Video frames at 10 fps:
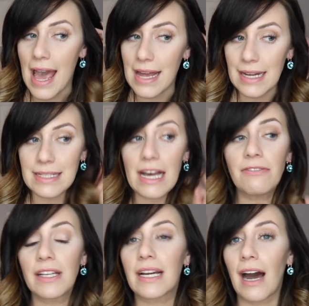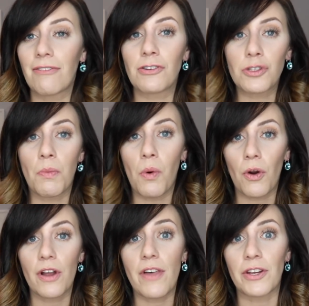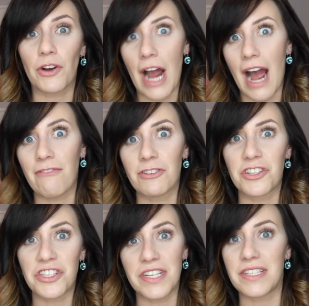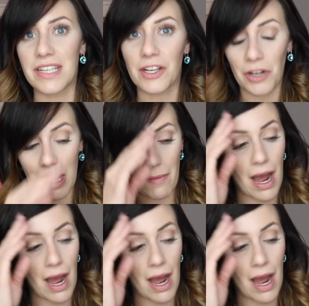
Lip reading: and it definitely covers more than your average CC cream.